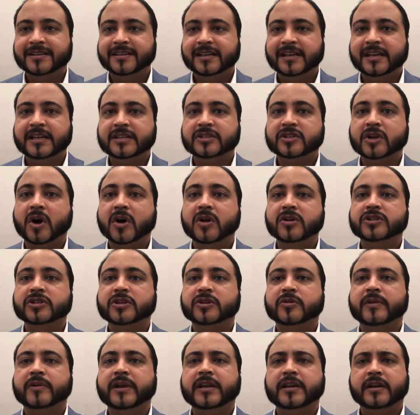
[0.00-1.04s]
It has also
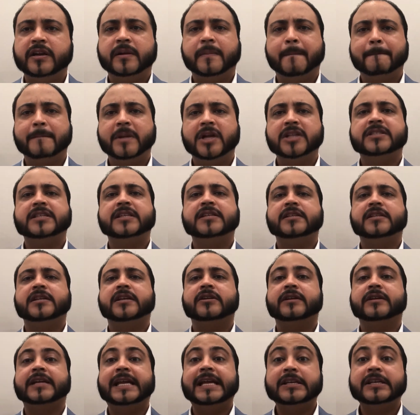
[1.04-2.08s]
created a
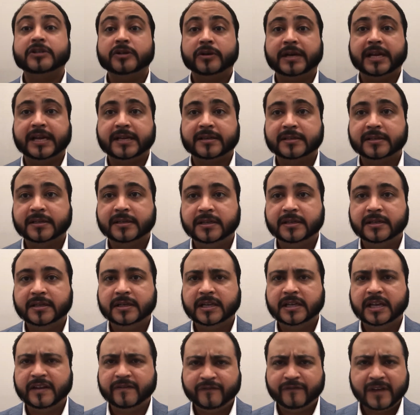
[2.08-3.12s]
multi-tiered internet.
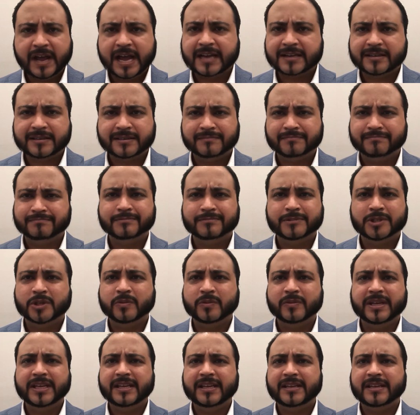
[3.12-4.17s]
In fact, do
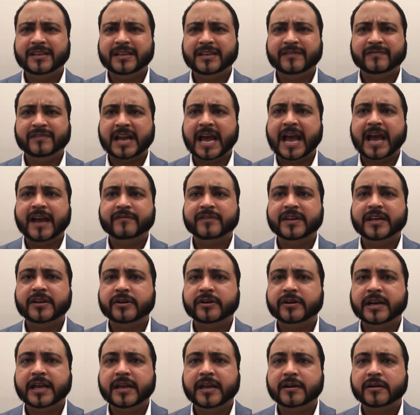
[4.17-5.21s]
we even have an
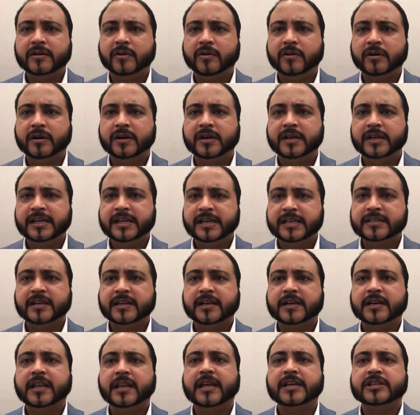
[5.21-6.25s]
internet, or is it
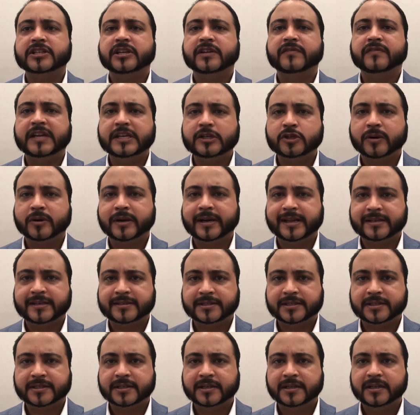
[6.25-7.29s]
a collection of
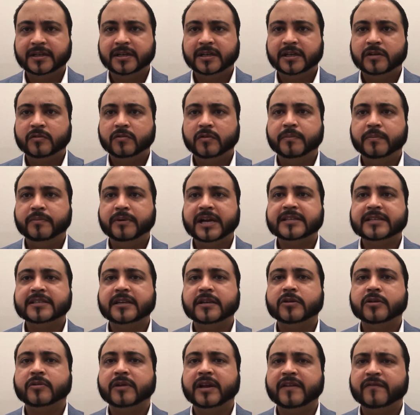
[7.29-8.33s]
intranets? Will
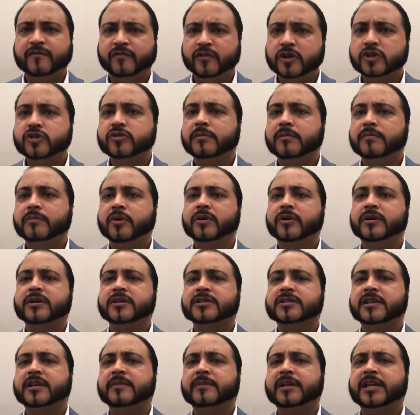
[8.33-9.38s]
Brexit create virtual
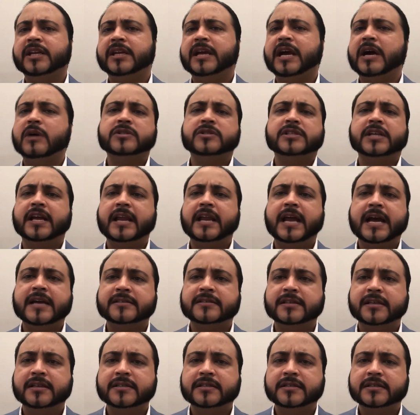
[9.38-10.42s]
borders limiting outside
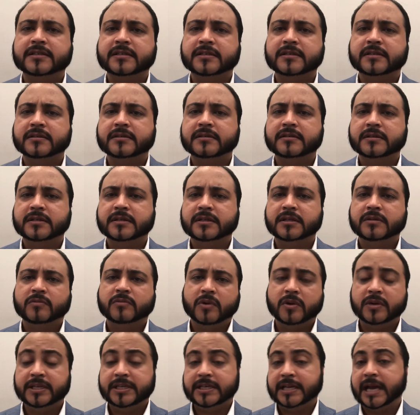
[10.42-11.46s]
access?
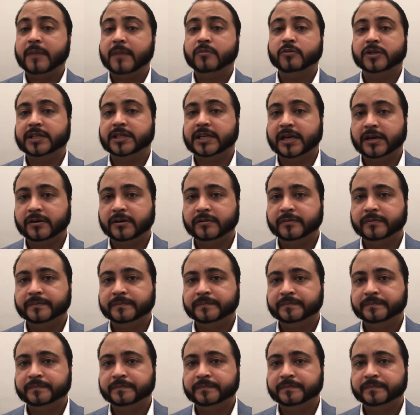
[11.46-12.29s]
Well, only time will tell.